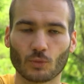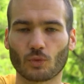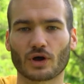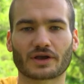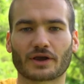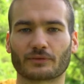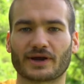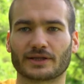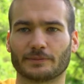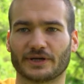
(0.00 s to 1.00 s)
walking
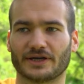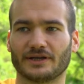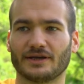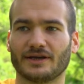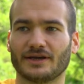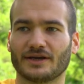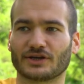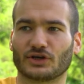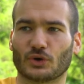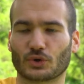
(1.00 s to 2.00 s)
around the bed,
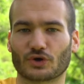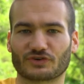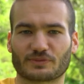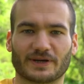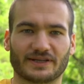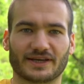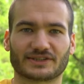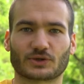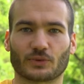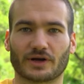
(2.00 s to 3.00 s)
going over to my
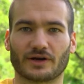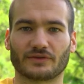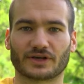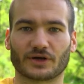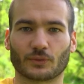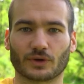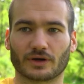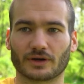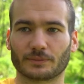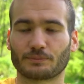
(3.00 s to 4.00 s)
desk where there
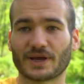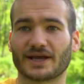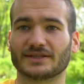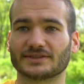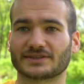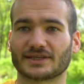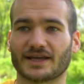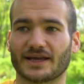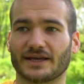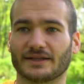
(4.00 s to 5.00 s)
were pens,
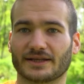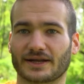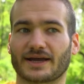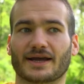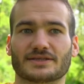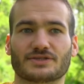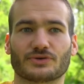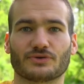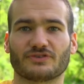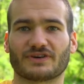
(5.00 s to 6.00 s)
and then I had
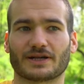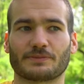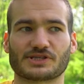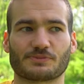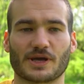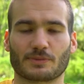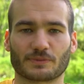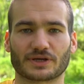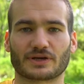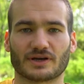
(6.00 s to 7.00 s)
to find a piece of paper
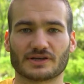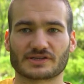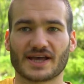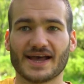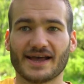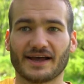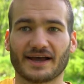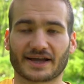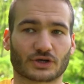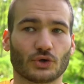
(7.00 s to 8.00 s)
because
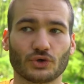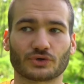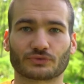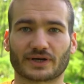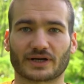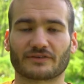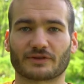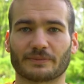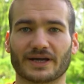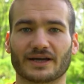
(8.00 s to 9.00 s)
I couldn't write off
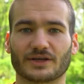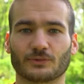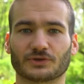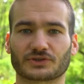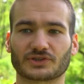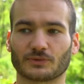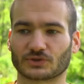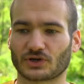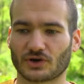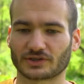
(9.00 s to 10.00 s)
the bat. It
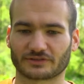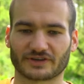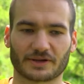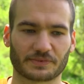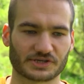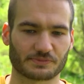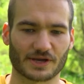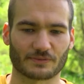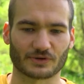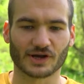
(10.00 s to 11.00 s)
was hard to find a piece of
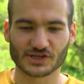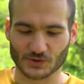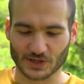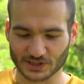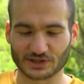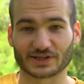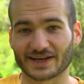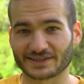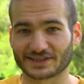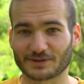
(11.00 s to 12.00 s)
paper. So I literally
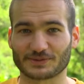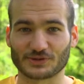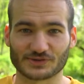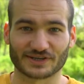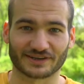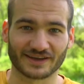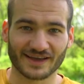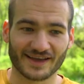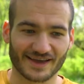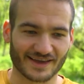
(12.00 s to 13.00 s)
ended up using
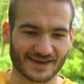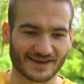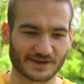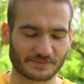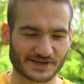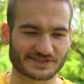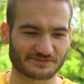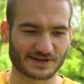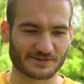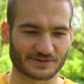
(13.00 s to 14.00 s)
a piece of
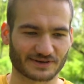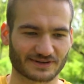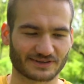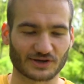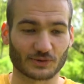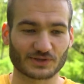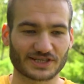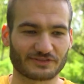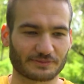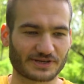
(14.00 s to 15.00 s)
paper. No, it
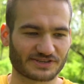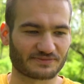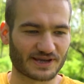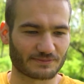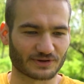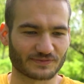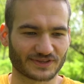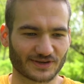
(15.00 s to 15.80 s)
wasn't even a piece of paper.